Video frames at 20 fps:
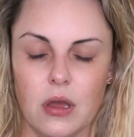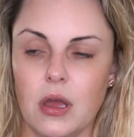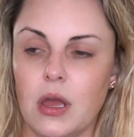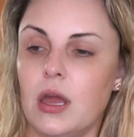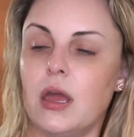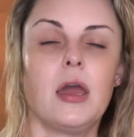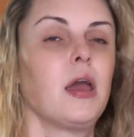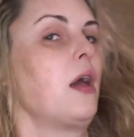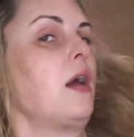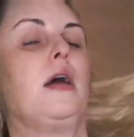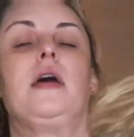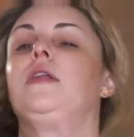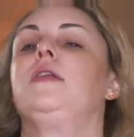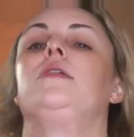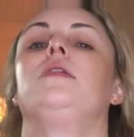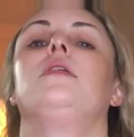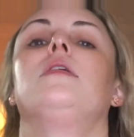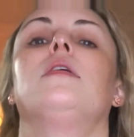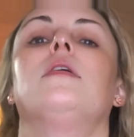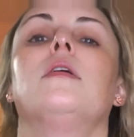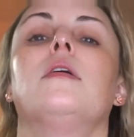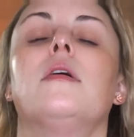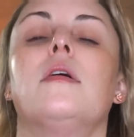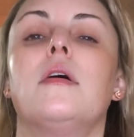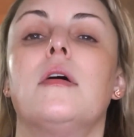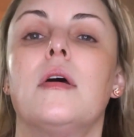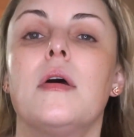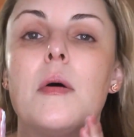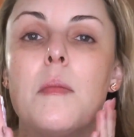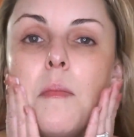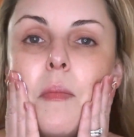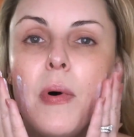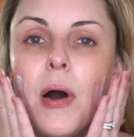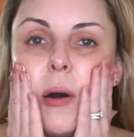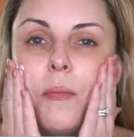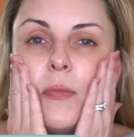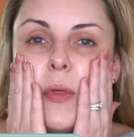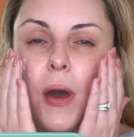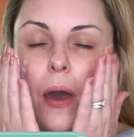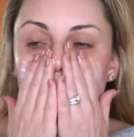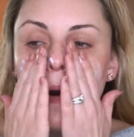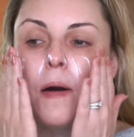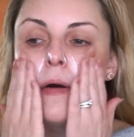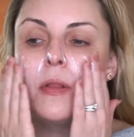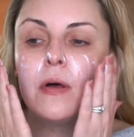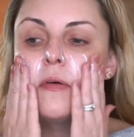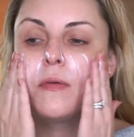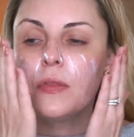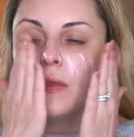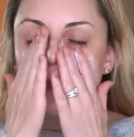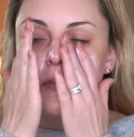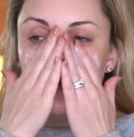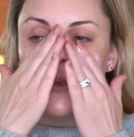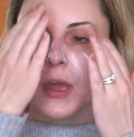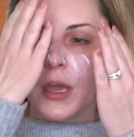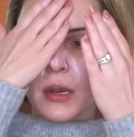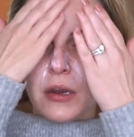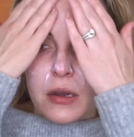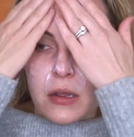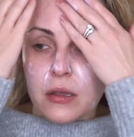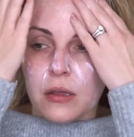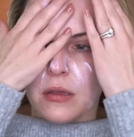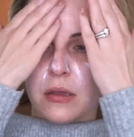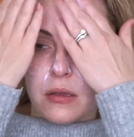and pop that all over the skin.